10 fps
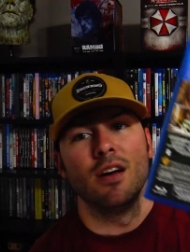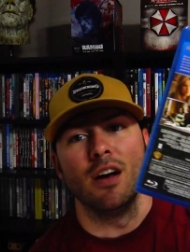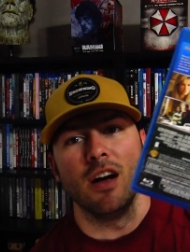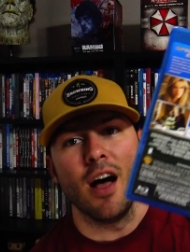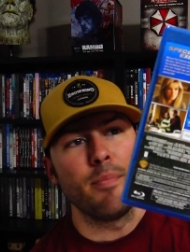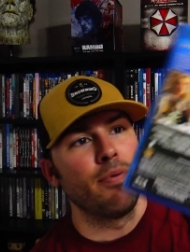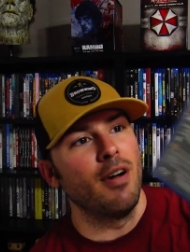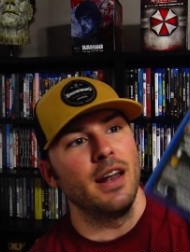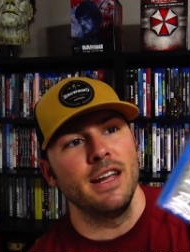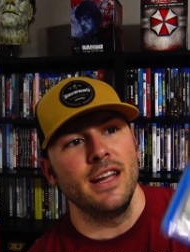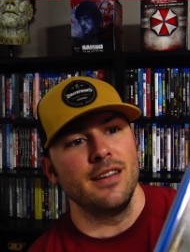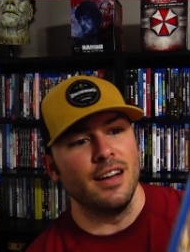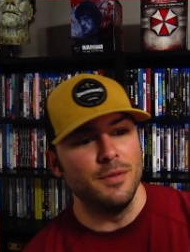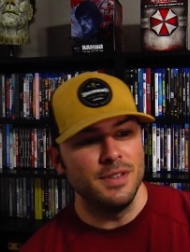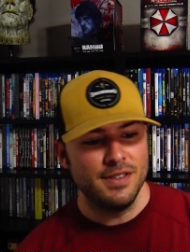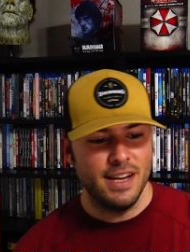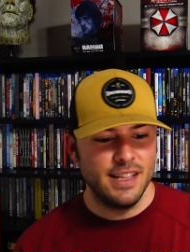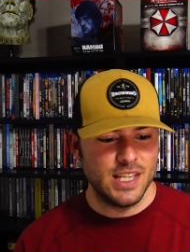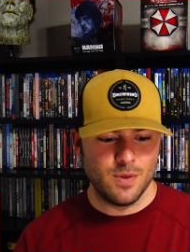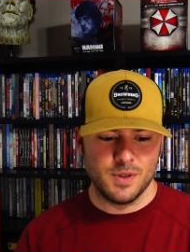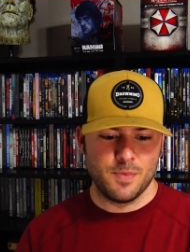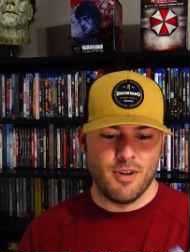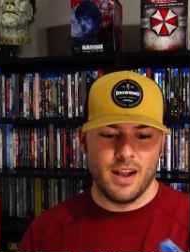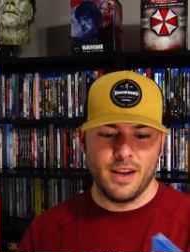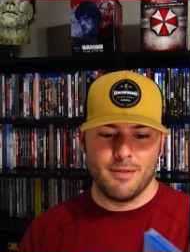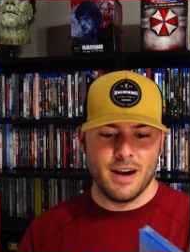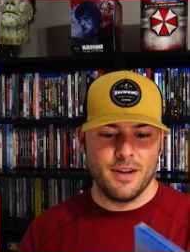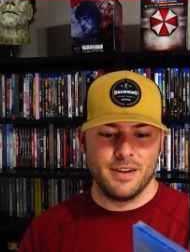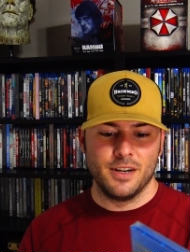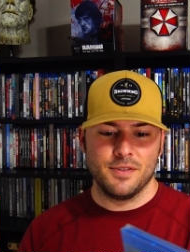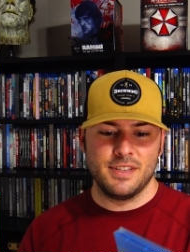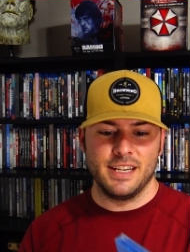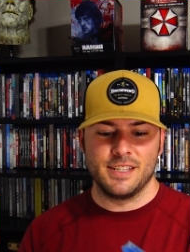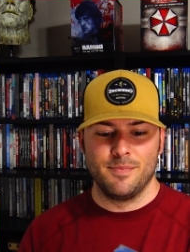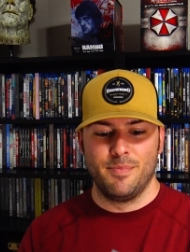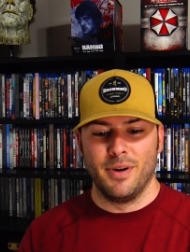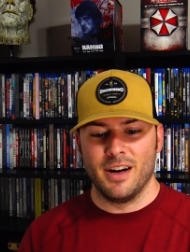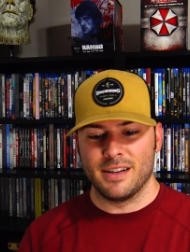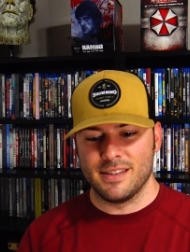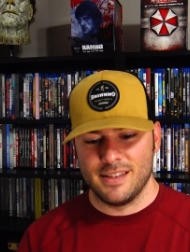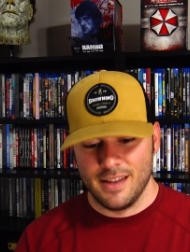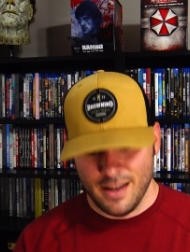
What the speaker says: I would say this one's probably around $6.